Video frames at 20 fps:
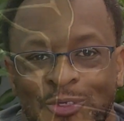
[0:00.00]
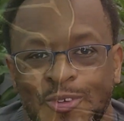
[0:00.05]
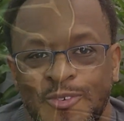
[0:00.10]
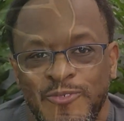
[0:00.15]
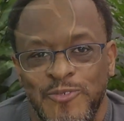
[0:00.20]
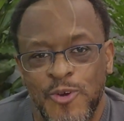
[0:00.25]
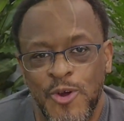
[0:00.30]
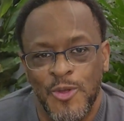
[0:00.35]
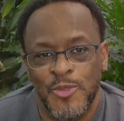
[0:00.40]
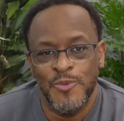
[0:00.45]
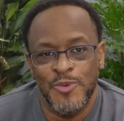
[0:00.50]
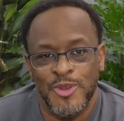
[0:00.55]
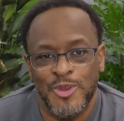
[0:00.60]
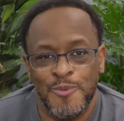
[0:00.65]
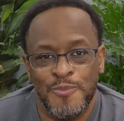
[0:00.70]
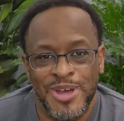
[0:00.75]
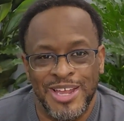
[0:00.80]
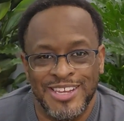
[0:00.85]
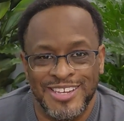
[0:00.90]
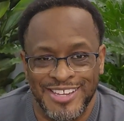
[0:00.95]
the fourth one
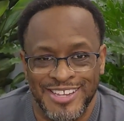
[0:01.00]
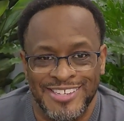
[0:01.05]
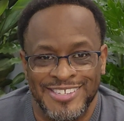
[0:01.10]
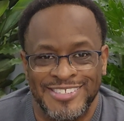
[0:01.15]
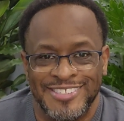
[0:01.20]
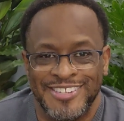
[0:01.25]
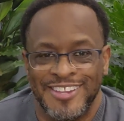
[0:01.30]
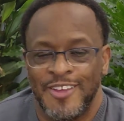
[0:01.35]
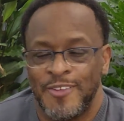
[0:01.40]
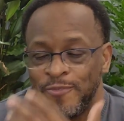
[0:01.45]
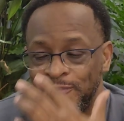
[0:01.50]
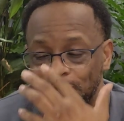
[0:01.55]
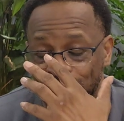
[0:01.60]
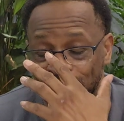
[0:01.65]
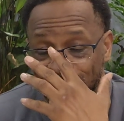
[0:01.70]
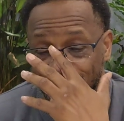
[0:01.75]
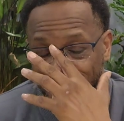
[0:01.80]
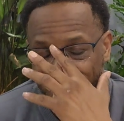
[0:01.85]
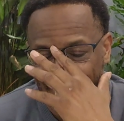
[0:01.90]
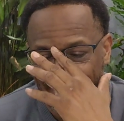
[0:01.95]
on my list
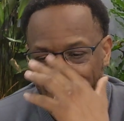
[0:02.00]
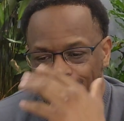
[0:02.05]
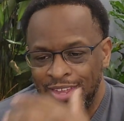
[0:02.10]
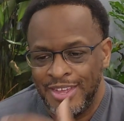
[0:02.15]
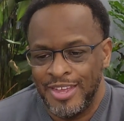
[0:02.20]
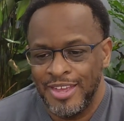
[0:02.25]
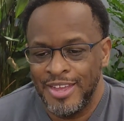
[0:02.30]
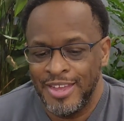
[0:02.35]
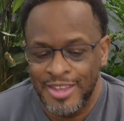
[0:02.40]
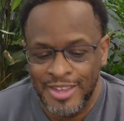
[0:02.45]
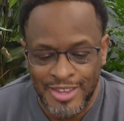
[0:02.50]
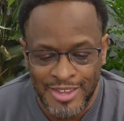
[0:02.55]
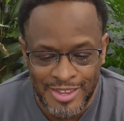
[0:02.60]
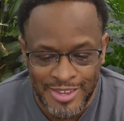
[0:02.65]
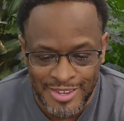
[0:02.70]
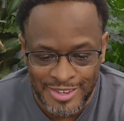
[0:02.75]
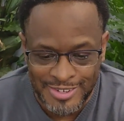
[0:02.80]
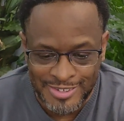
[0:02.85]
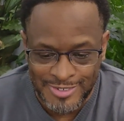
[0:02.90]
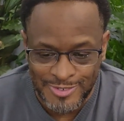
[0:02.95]

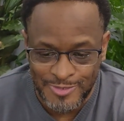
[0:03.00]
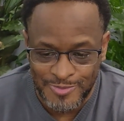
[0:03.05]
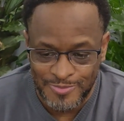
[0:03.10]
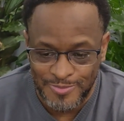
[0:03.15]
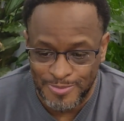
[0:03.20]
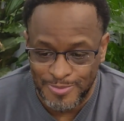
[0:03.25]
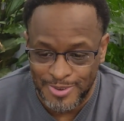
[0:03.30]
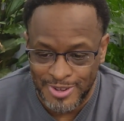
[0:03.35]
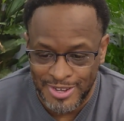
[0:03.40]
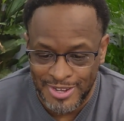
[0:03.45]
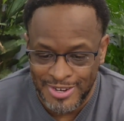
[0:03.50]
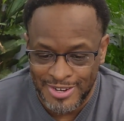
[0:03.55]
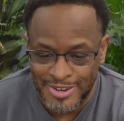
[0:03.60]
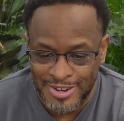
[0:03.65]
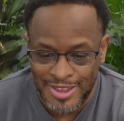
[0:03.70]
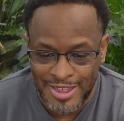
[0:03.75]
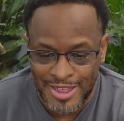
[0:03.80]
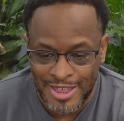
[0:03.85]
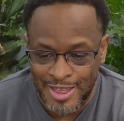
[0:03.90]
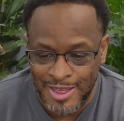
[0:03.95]
is
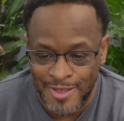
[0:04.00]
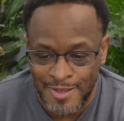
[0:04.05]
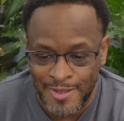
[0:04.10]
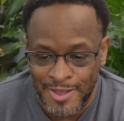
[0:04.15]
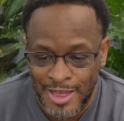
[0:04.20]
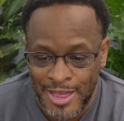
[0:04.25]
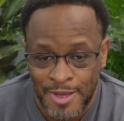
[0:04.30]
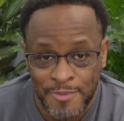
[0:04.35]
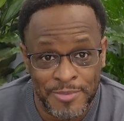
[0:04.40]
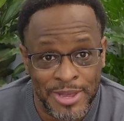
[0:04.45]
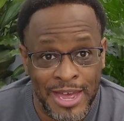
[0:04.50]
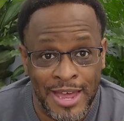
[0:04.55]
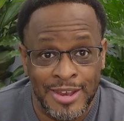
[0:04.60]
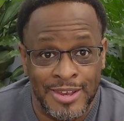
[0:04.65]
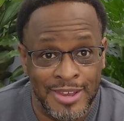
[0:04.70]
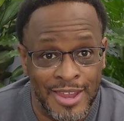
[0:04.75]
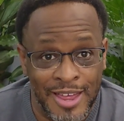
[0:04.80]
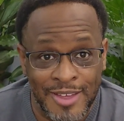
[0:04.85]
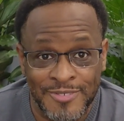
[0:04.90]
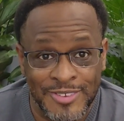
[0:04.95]
one. I
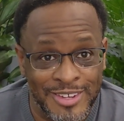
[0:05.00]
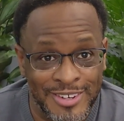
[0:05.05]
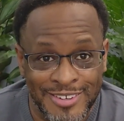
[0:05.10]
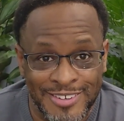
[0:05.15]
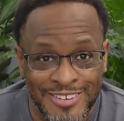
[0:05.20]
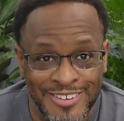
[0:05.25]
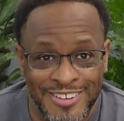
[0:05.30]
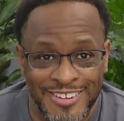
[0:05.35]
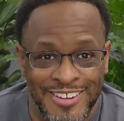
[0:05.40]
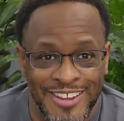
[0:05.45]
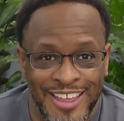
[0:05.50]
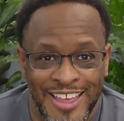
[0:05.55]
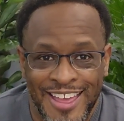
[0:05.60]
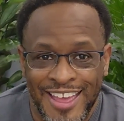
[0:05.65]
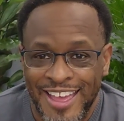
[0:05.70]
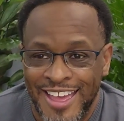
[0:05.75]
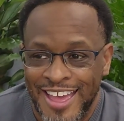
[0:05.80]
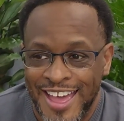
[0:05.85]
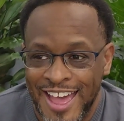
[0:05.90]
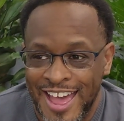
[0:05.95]
love it.
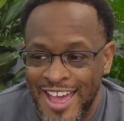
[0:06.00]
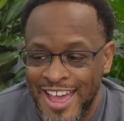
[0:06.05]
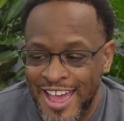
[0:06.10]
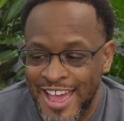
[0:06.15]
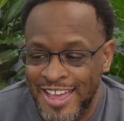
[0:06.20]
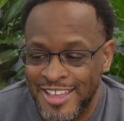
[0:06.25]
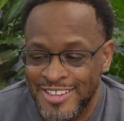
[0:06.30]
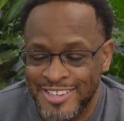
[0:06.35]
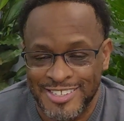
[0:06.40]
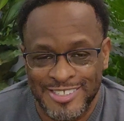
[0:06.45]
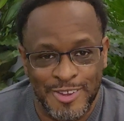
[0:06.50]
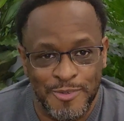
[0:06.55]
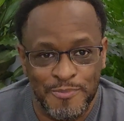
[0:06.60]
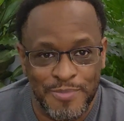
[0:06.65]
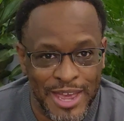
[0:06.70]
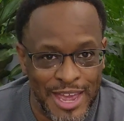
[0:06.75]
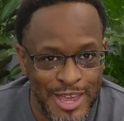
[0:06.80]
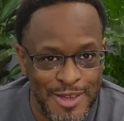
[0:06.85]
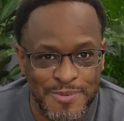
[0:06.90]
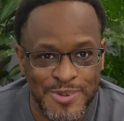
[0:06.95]
It's a
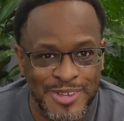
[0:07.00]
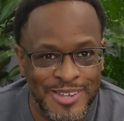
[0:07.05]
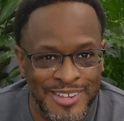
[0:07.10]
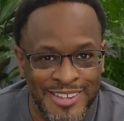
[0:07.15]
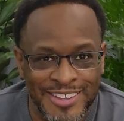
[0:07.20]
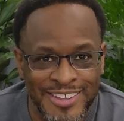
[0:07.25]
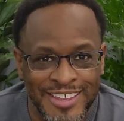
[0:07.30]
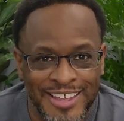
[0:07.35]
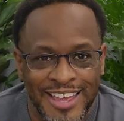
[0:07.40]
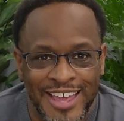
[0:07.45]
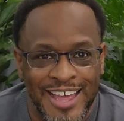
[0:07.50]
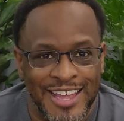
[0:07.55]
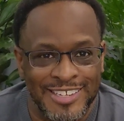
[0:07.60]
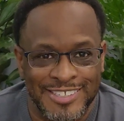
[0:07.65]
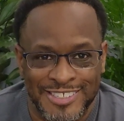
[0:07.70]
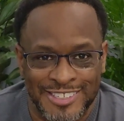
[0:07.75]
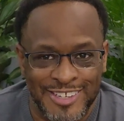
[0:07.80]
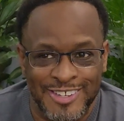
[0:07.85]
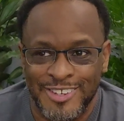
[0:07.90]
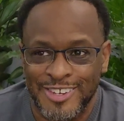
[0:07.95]
baby. I
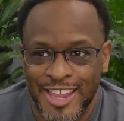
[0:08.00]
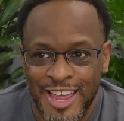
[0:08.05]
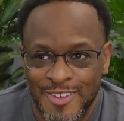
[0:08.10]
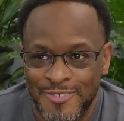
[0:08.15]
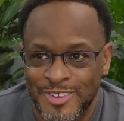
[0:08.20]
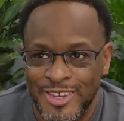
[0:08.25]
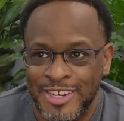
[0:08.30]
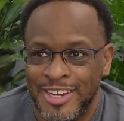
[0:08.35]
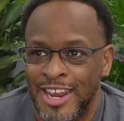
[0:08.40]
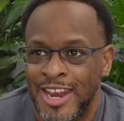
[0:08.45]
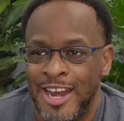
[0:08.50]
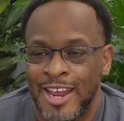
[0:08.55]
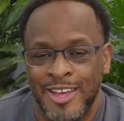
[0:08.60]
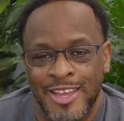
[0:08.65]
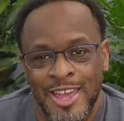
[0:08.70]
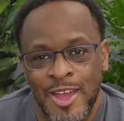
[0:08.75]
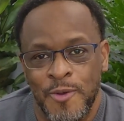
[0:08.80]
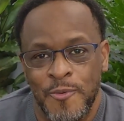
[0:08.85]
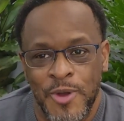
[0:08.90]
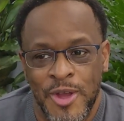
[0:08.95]
still love it, and I
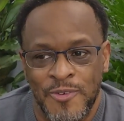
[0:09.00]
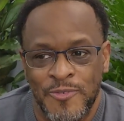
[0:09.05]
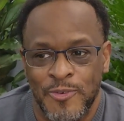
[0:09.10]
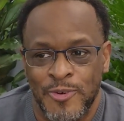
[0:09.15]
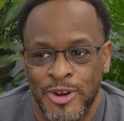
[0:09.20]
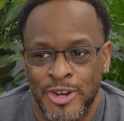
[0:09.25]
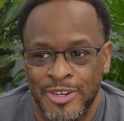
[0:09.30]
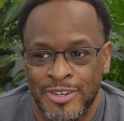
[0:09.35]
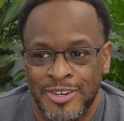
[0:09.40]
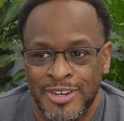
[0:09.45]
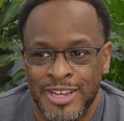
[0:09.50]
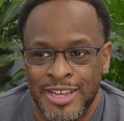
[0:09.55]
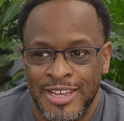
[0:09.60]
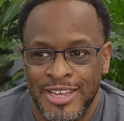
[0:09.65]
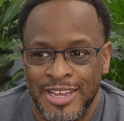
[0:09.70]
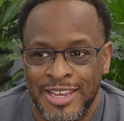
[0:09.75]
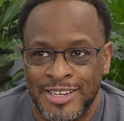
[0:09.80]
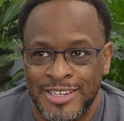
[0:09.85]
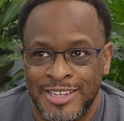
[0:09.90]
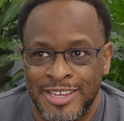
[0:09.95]
can't wait for it
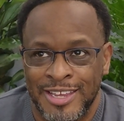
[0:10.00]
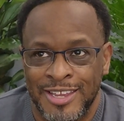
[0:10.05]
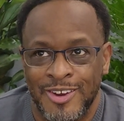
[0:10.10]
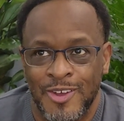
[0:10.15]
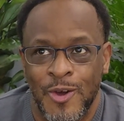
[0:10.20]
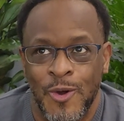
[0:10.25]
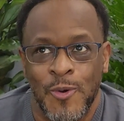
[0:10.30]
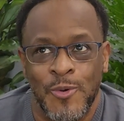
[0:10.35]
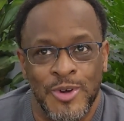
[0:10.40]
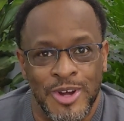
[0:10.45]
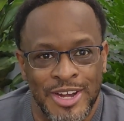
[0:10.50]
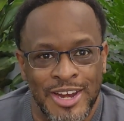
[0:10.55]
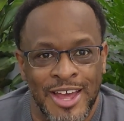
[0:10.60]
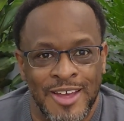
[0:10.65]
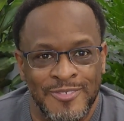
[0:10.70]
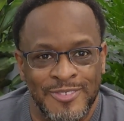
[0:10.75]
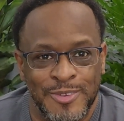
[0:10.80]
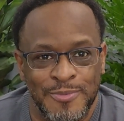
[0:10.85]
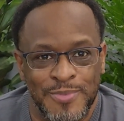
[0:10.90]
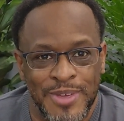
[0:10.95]
to get old
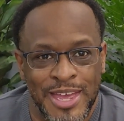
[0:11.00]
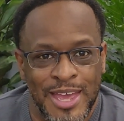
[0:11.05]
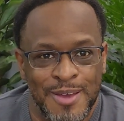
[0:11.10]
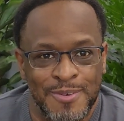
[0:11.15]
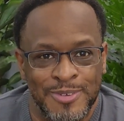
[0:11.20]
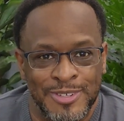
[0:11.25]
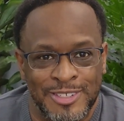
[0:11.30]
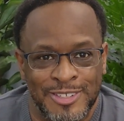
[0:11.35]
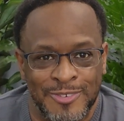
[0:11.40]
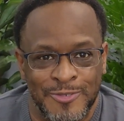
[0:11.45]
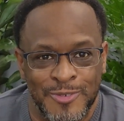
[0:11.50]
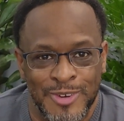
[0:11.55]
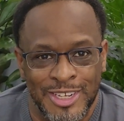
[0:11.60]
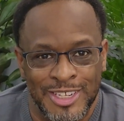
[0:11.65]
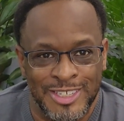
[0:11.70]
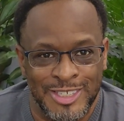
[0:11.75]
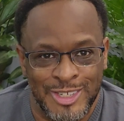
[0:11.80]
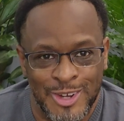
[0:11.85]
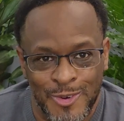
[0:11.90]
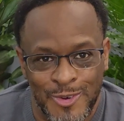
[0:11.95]
enough to be able to
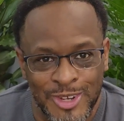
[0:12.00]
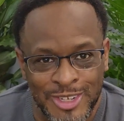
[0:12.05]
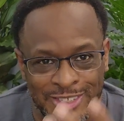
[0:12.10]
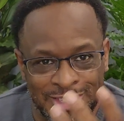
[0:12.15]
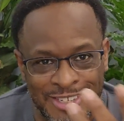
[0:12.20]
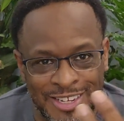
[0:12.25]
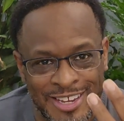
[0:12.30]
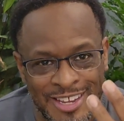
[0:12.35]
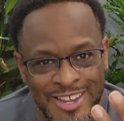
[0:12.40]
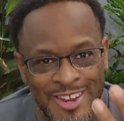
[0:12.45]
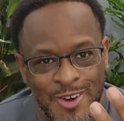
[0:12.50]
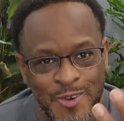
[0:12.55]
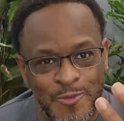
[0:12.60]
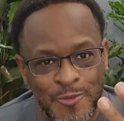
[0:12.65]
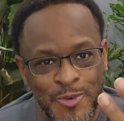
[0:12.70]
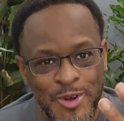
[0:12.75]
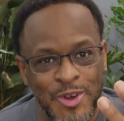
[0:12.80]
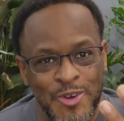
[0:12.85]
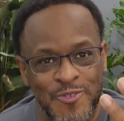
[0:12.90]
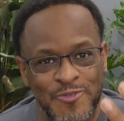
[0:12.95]
really show its
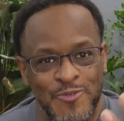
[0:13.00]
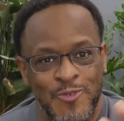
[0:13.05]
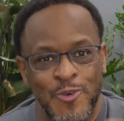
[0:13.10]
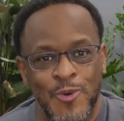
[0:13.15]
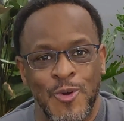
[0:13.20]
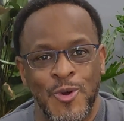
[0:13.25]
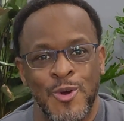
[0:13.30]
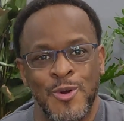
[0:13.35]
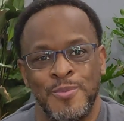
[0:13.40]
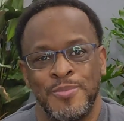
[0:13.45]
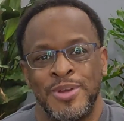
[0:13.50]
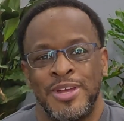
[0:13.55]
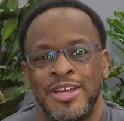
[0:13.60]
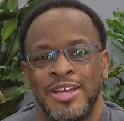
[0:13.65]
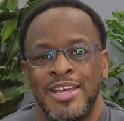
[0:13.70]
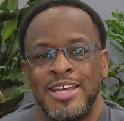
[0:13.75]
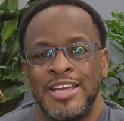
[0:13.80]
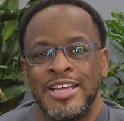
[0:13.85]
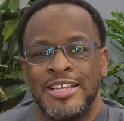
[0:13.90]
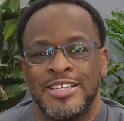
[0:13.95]
real form.
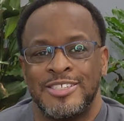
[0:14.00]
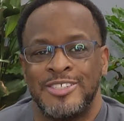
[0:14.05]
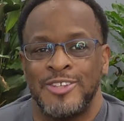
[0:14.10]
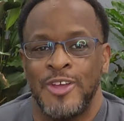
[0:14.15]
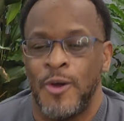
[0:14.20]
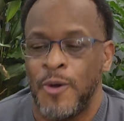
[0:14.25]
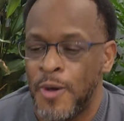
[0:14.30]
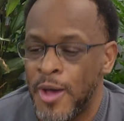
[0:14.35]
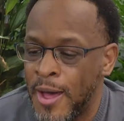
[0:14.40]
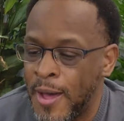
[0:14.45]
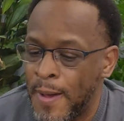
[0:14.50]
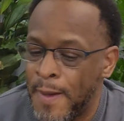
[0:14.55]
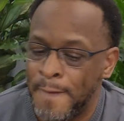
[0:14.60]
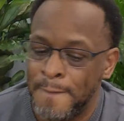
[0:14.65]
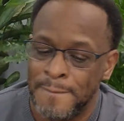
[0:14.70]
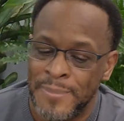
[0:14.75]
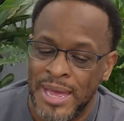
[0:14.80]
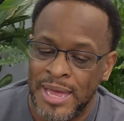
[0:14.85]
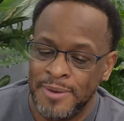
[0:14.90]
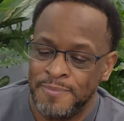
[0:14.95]
So,
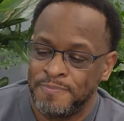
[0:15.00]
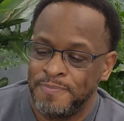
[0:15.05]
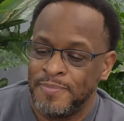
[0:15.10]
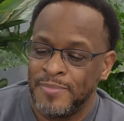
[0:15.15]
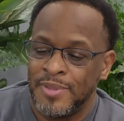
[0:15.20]
but